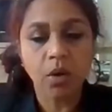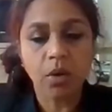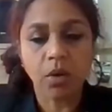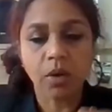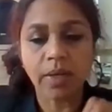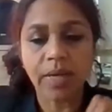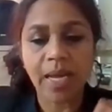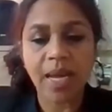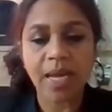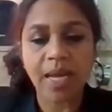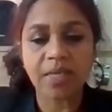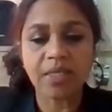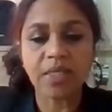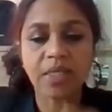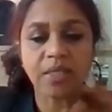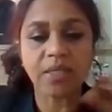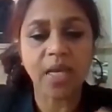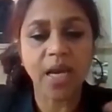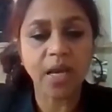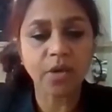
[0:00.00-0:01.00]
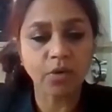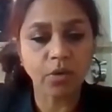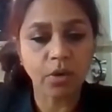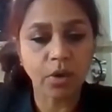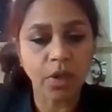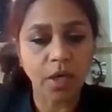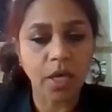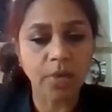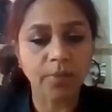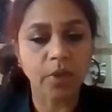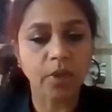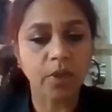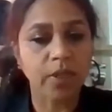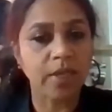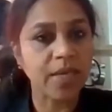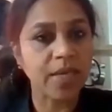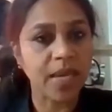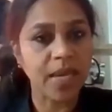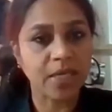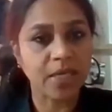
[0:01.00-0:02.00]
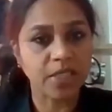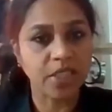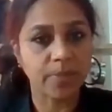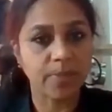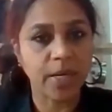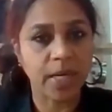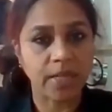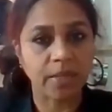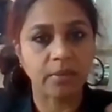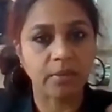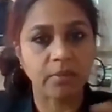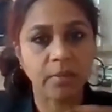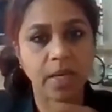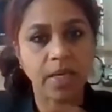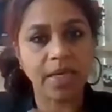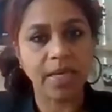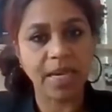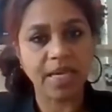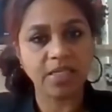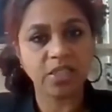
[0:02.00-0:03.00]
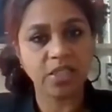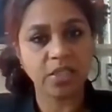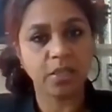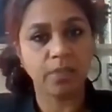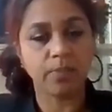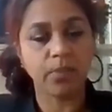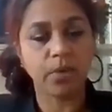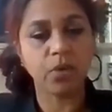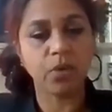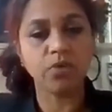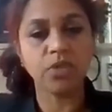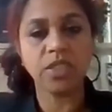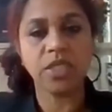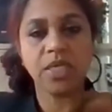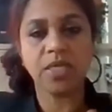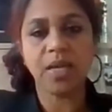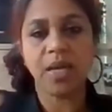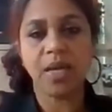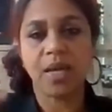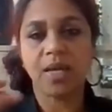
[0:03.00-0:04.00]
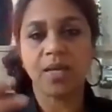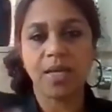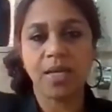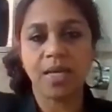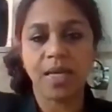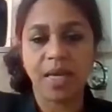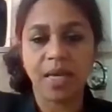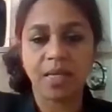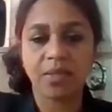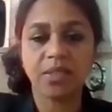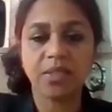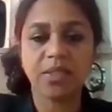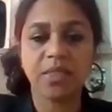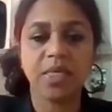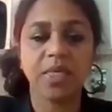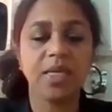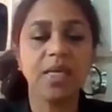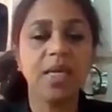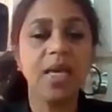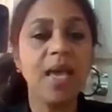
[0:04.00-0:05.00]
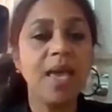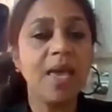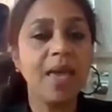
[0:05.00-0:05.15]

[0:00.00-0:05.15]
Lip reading: or anti-thyroglobulin antibody against the protein and against the